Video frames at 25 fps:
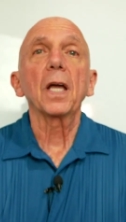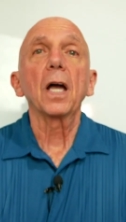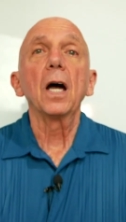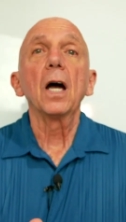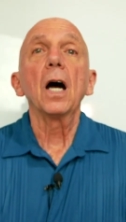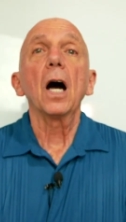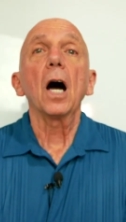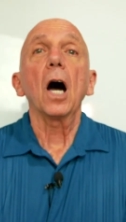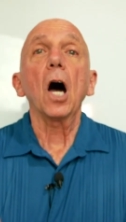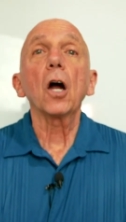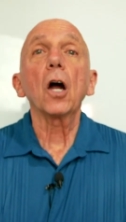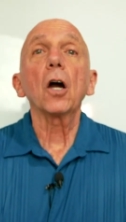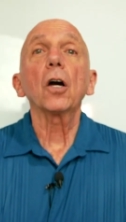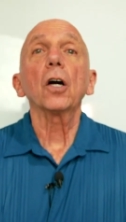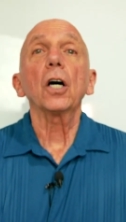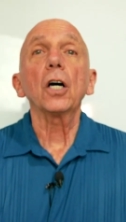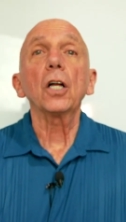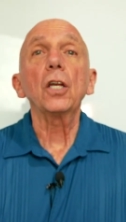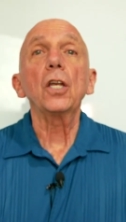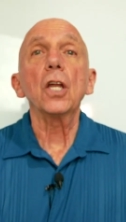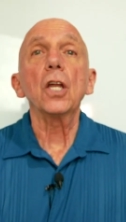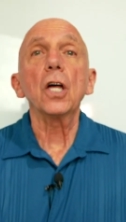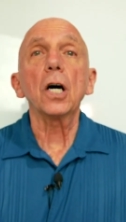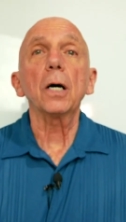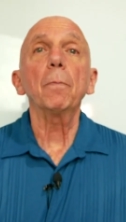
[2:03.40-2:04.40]
are a
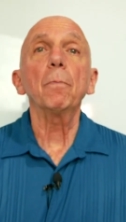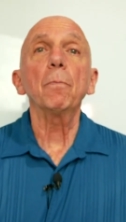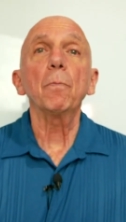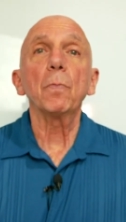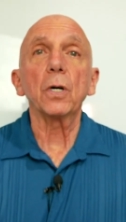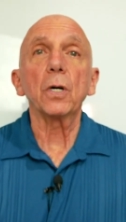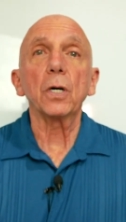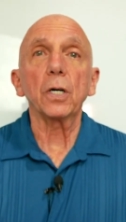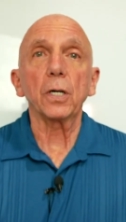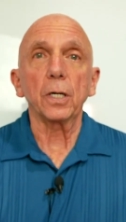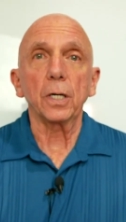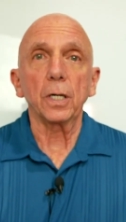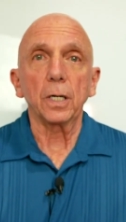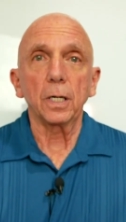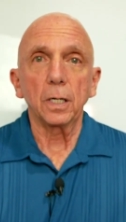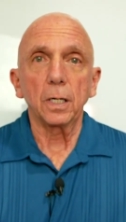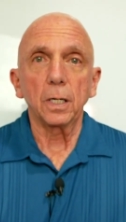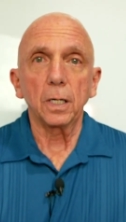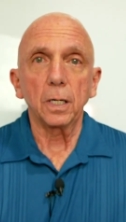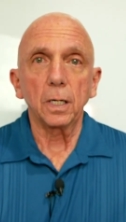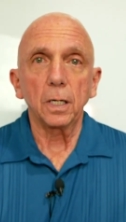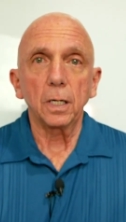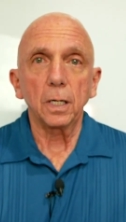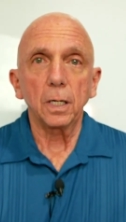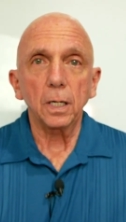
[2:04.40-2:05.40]
number
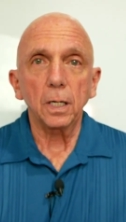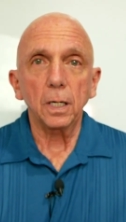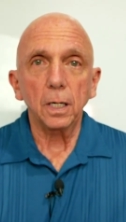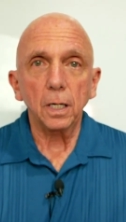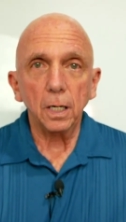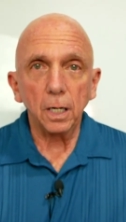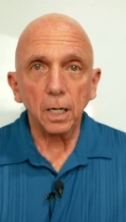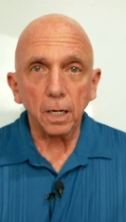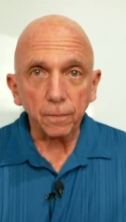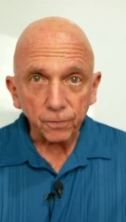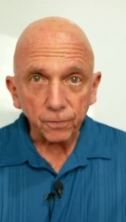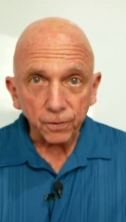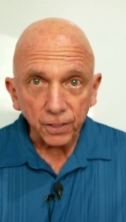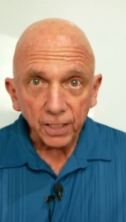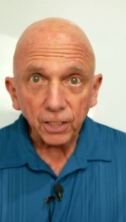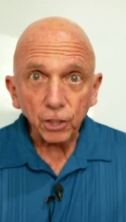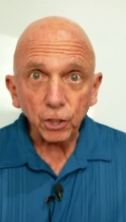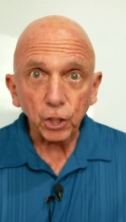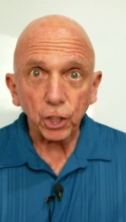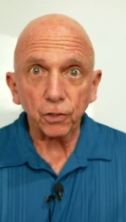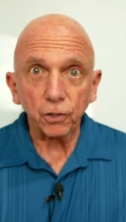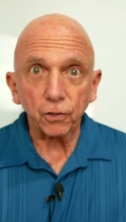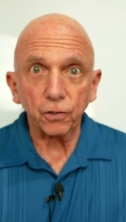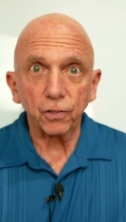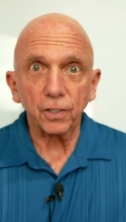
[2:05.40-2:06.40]
of
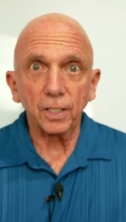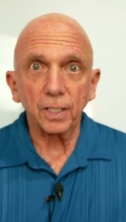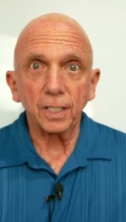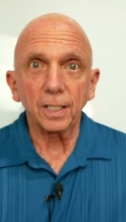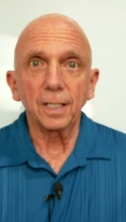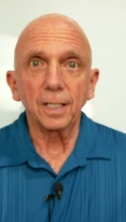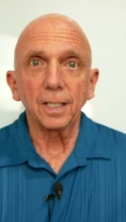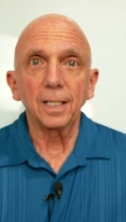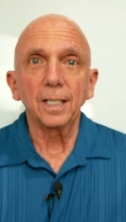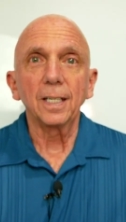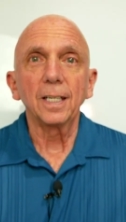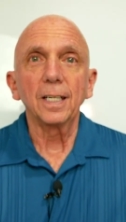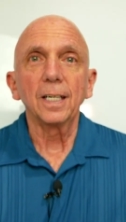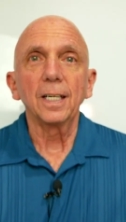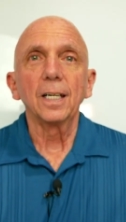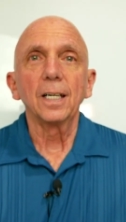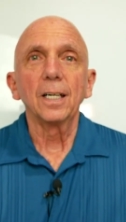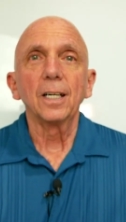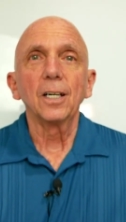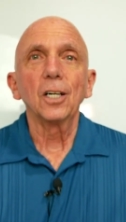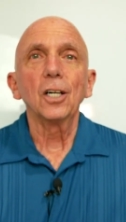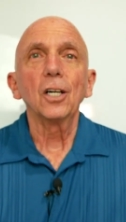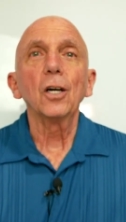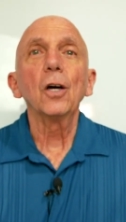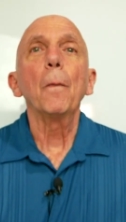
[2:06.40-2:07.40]
dishes.
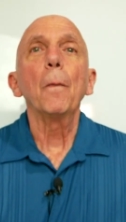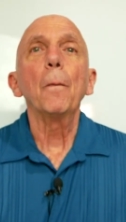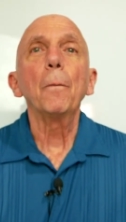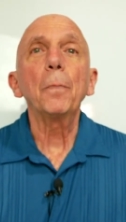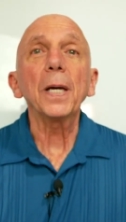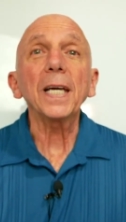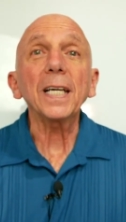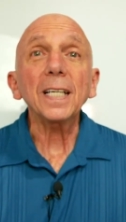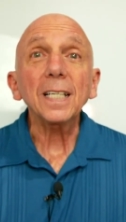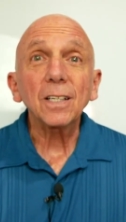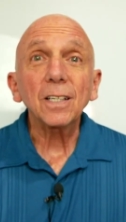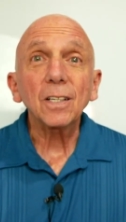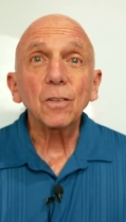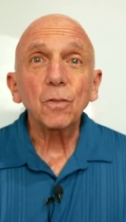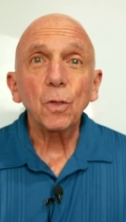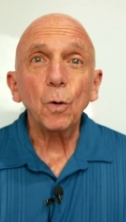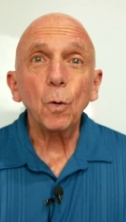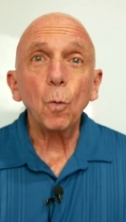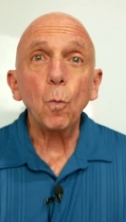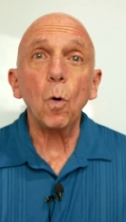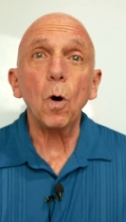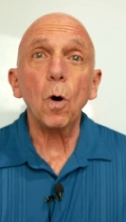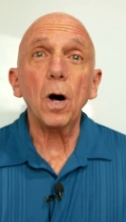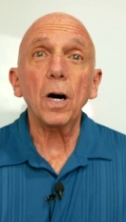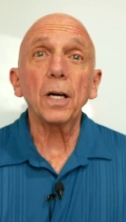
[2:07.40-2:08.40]
Pick the
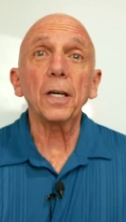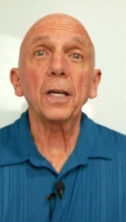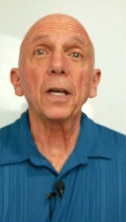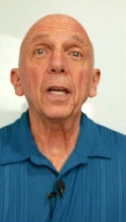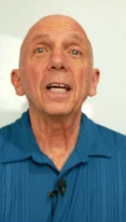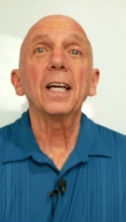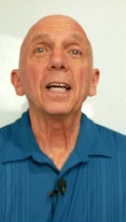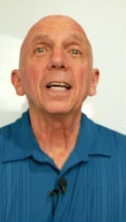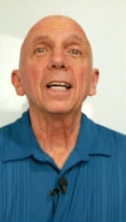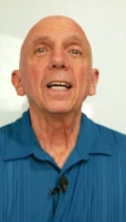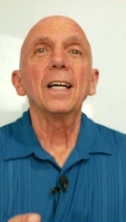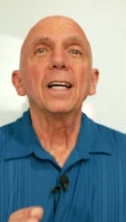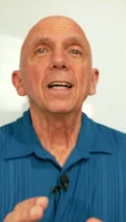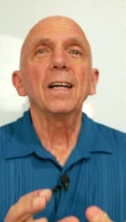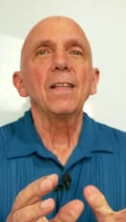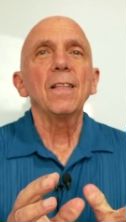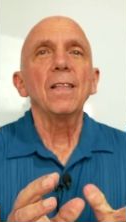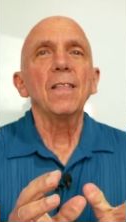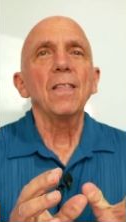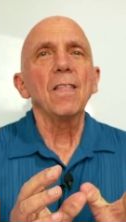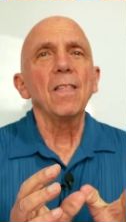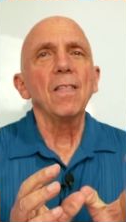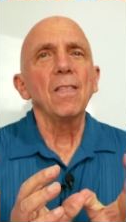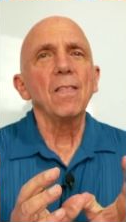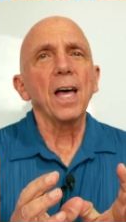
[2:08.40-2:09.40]
one
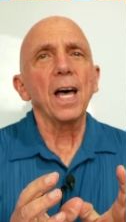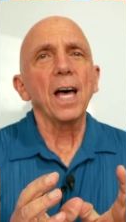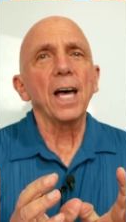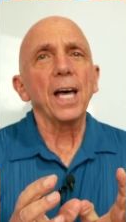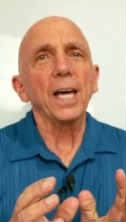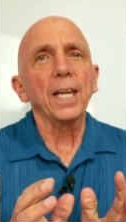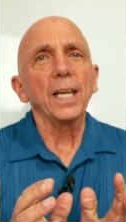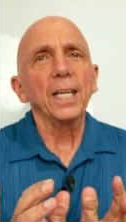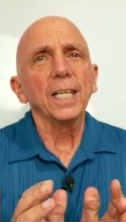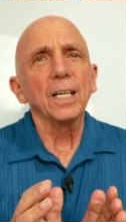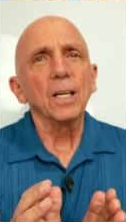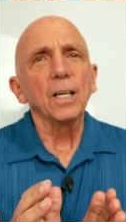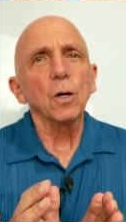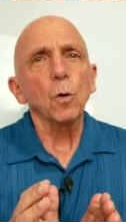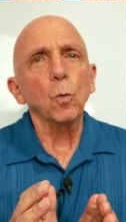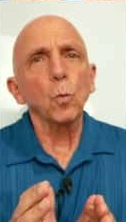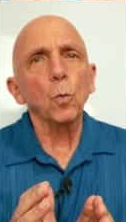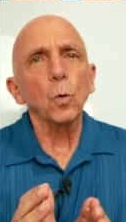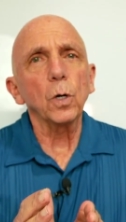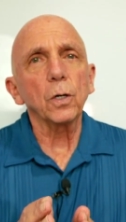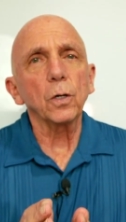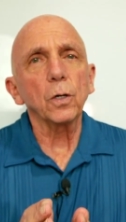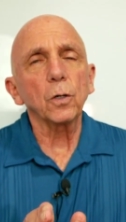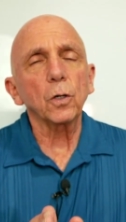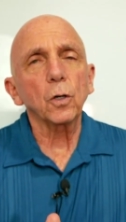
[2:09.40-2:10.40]
that
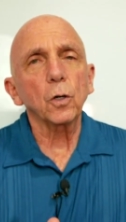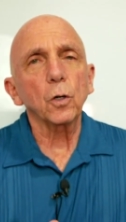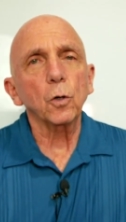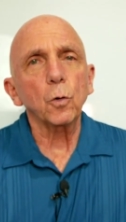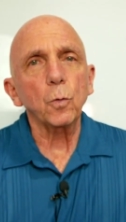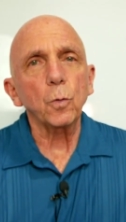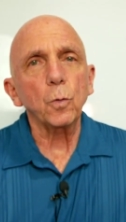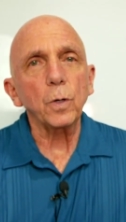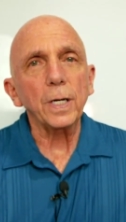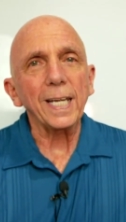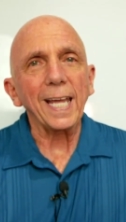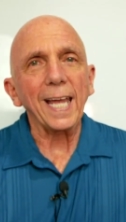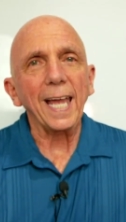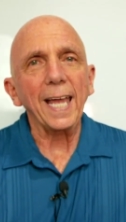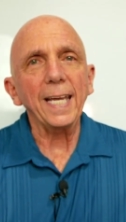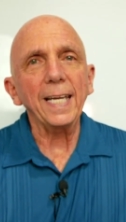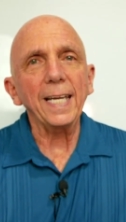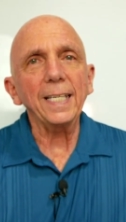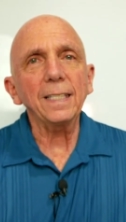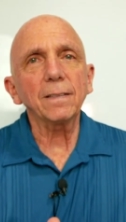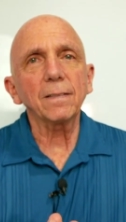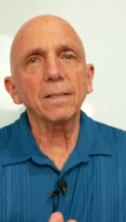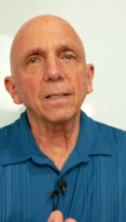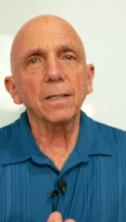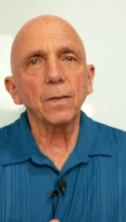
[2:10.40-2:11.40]
will
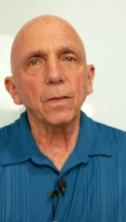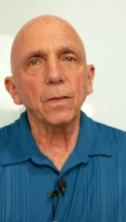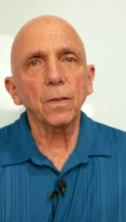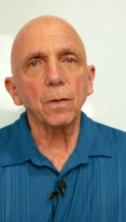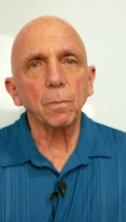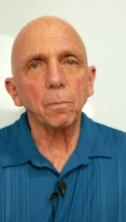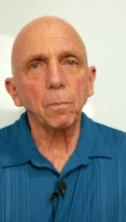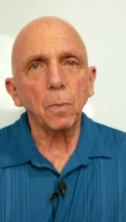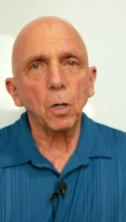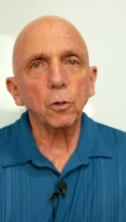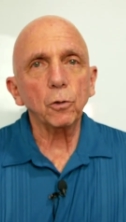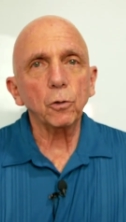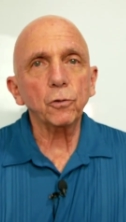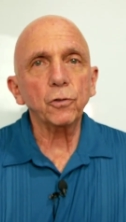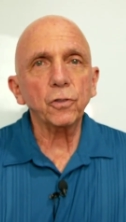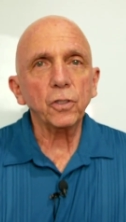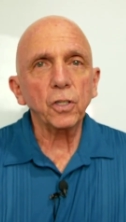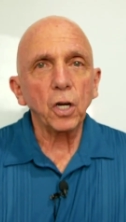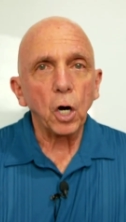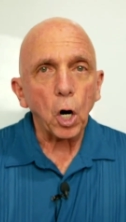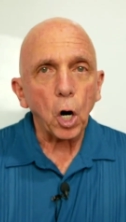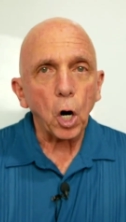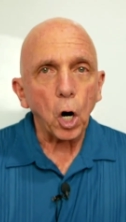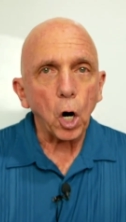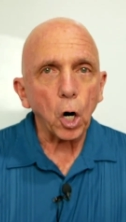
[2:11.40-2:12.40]
create the most
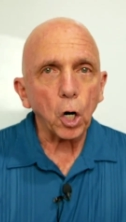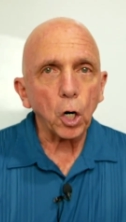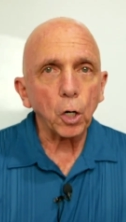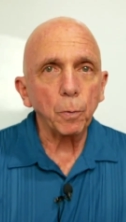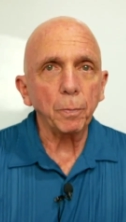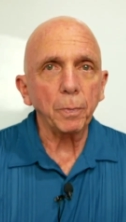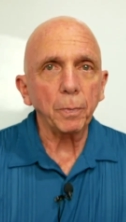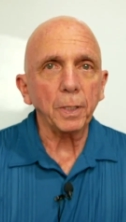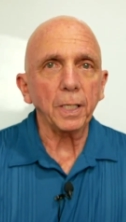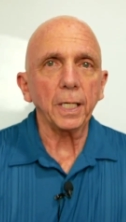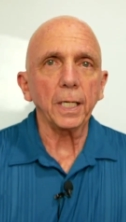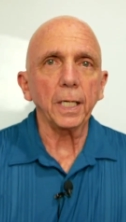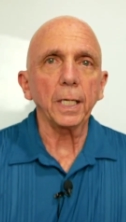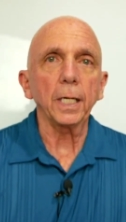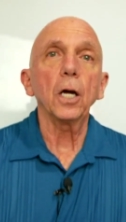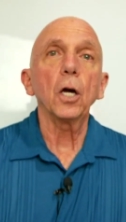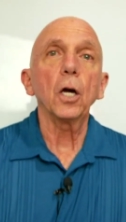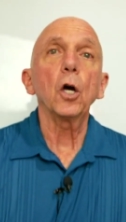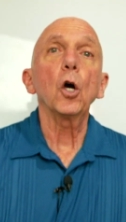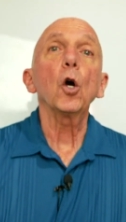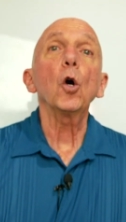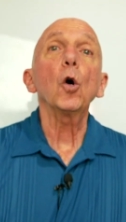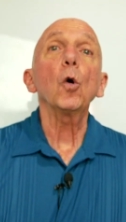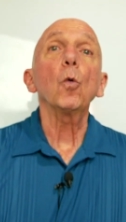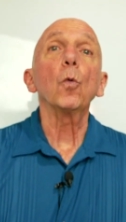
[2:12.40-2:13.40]
harmony
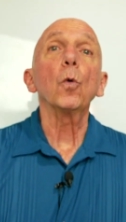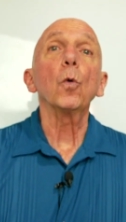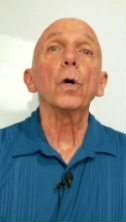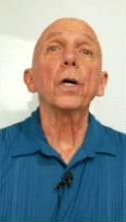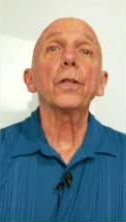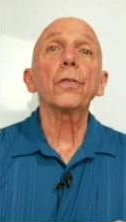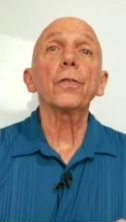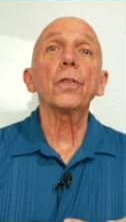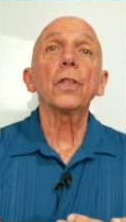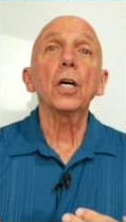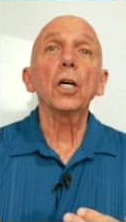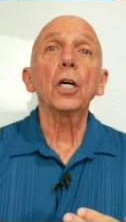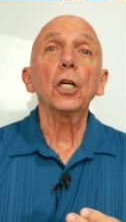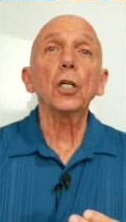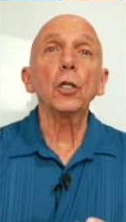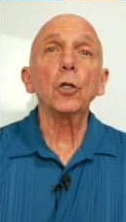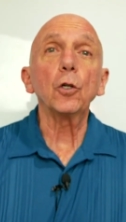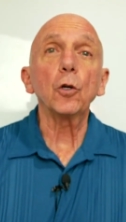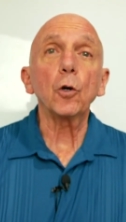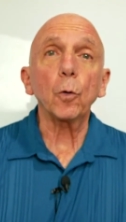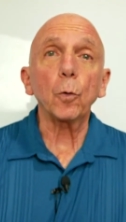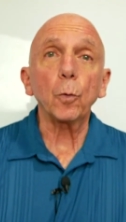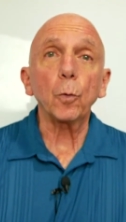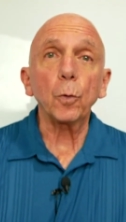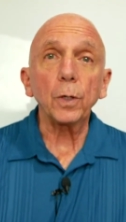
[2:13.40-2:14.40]
with
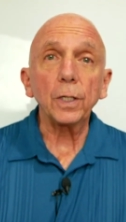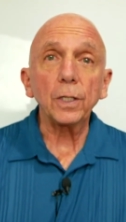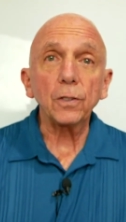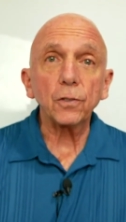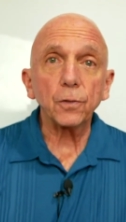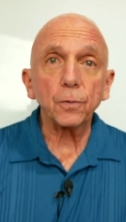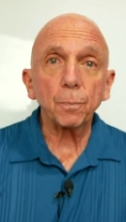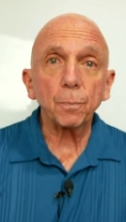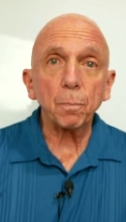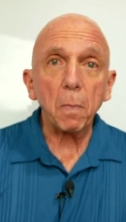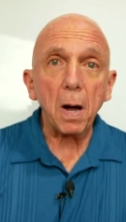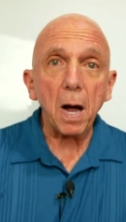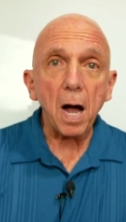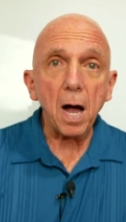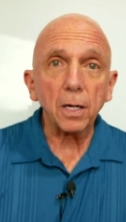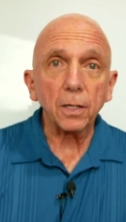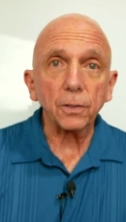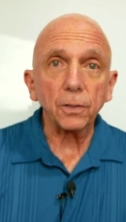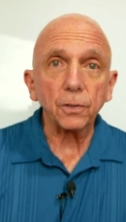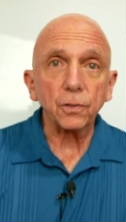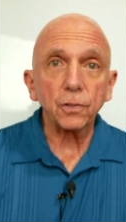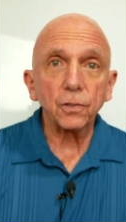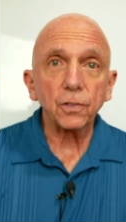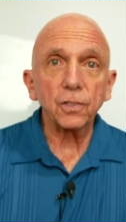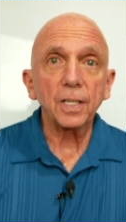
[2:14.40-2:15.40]
your
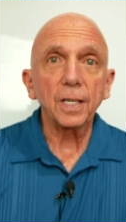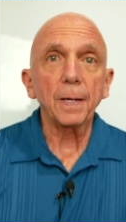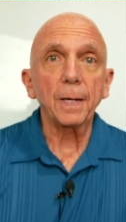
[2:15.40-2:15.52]
response.